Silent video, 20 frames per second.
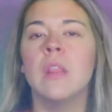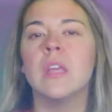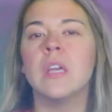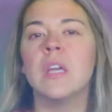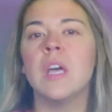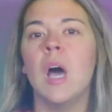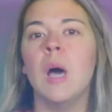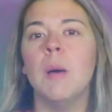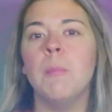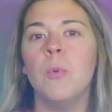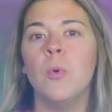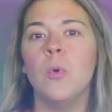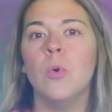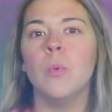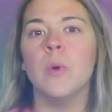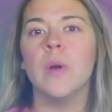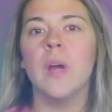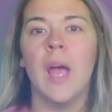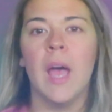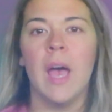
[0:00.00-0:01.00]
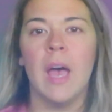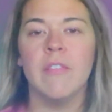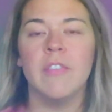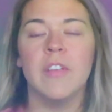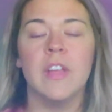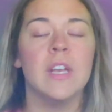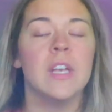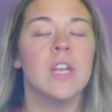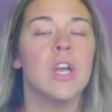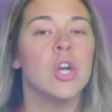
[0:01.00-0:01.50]
the couple were
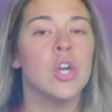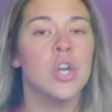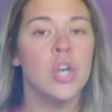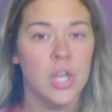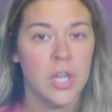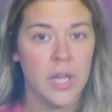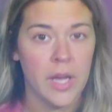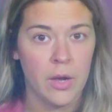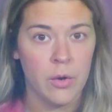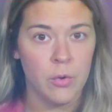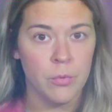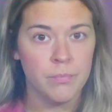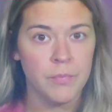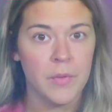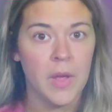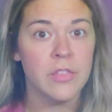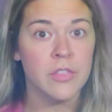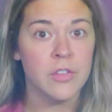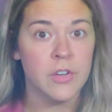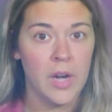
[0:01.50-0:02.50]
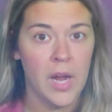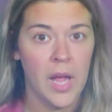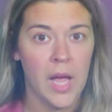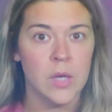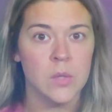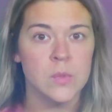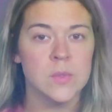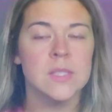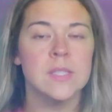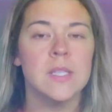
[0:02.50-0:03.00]
having a cookout at their
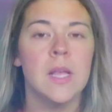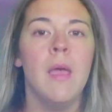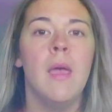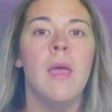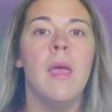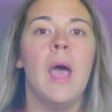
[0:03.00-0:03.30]
house,